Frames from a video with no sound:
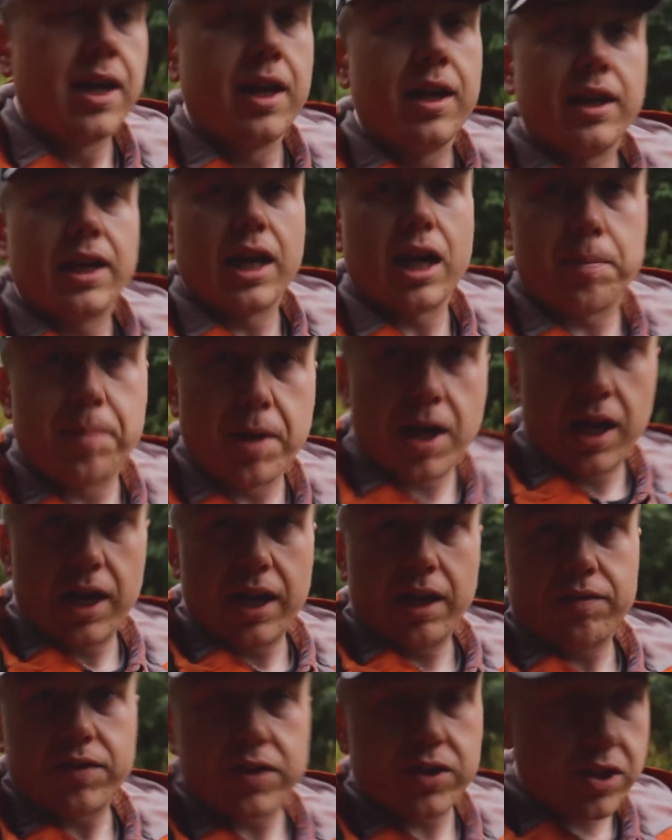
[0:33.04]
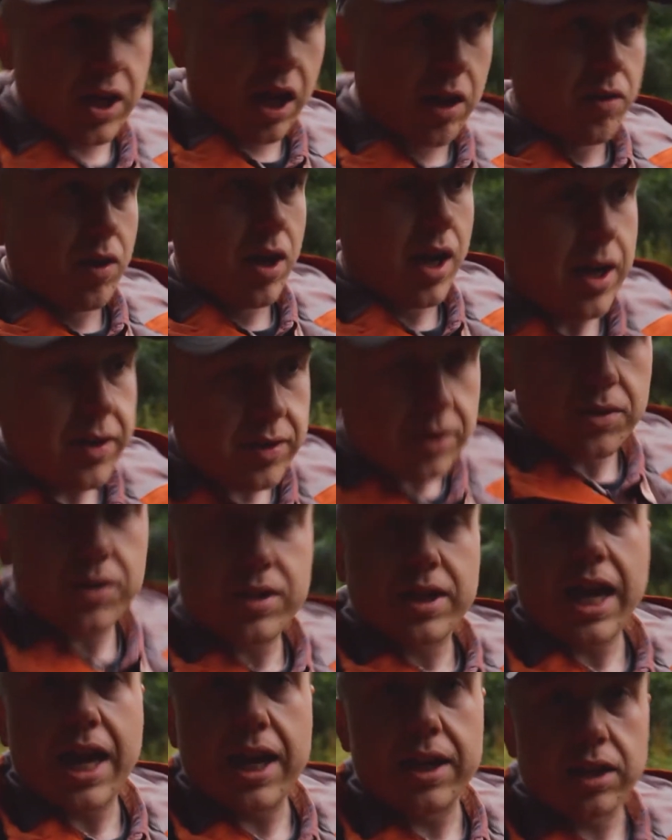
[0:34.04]
get up early for sunrise. It was
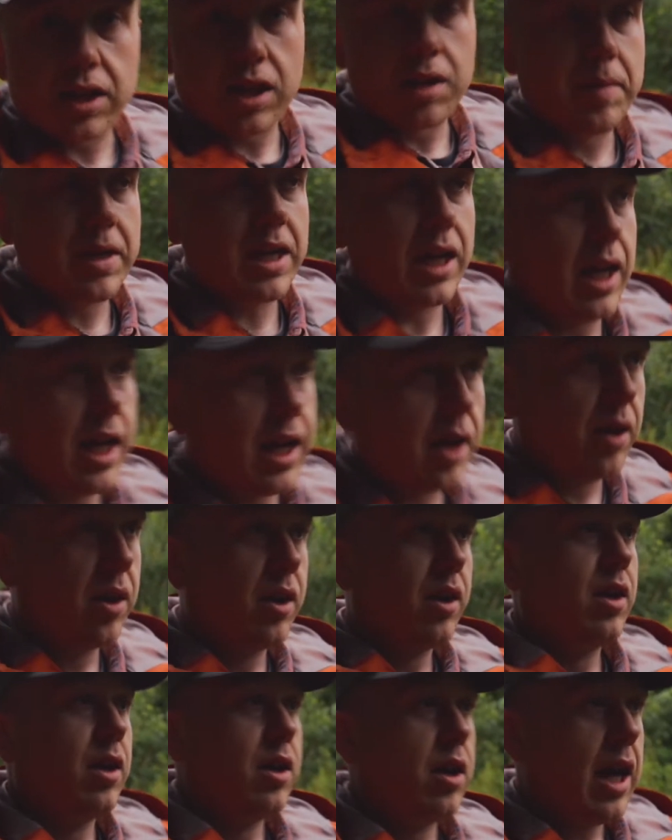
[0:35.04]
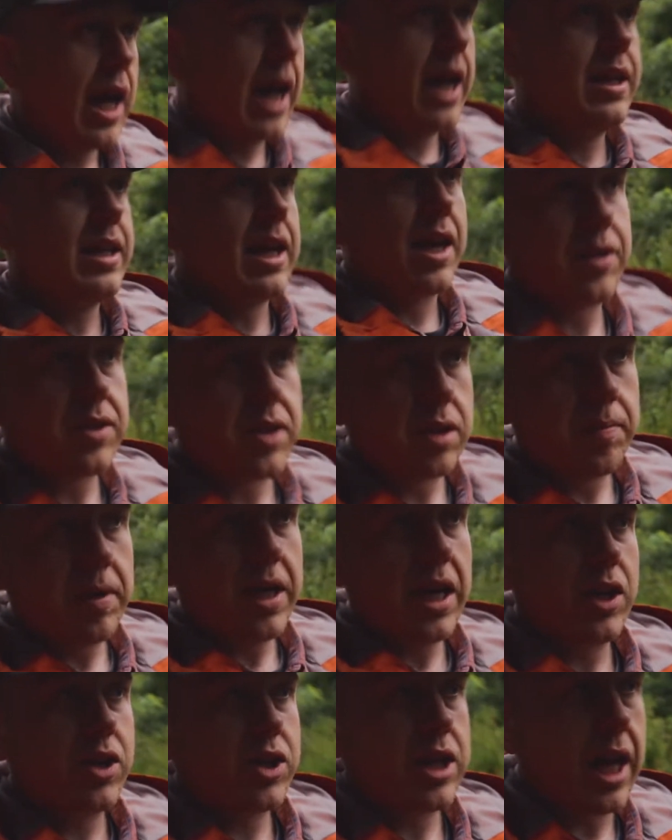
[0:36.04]
again going to be clear, head down to the
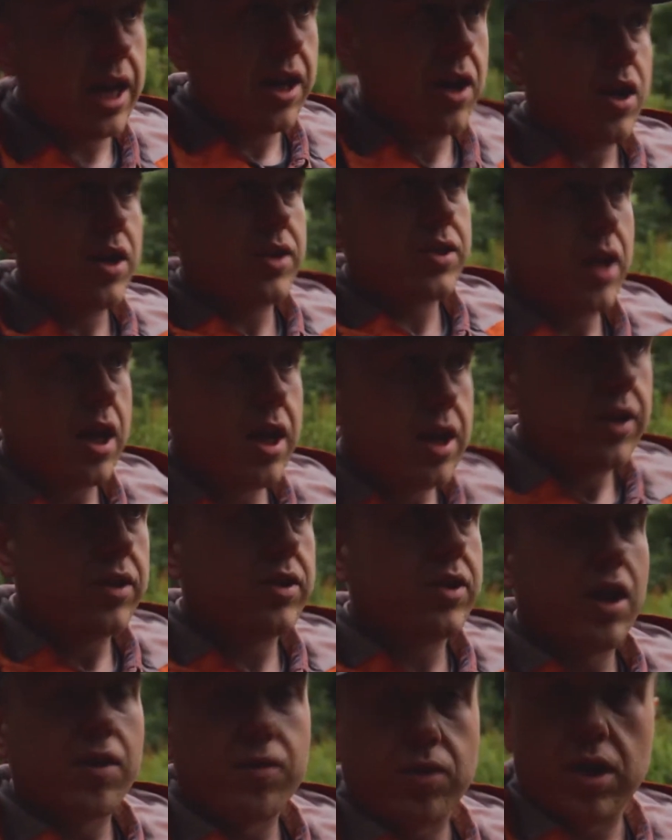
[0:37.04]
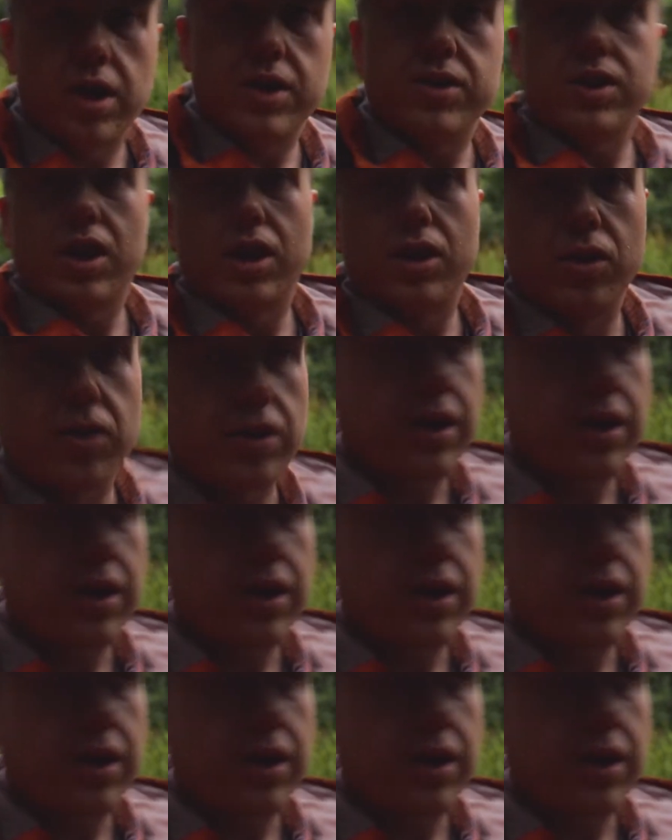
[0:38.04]
beach, get a nice sunrise, long